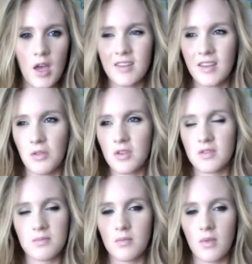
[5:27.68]
It
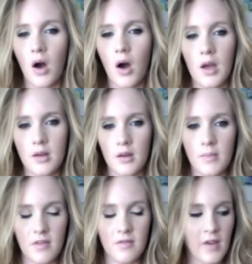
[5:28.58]
looks odd on
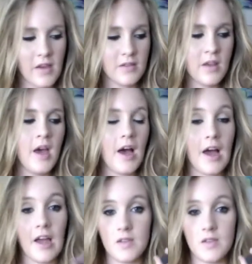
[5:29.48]
my face.
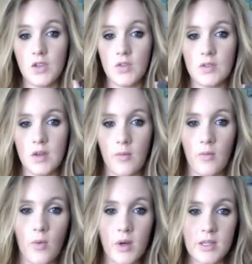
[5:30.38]
I have to use
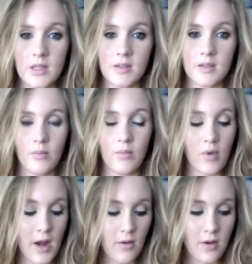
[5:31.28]
one that's
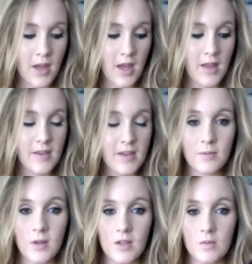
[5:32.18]
brown. And this
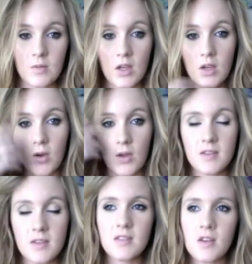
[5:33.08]
one is really good.
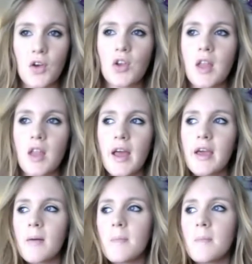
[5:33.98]
This is a good, like,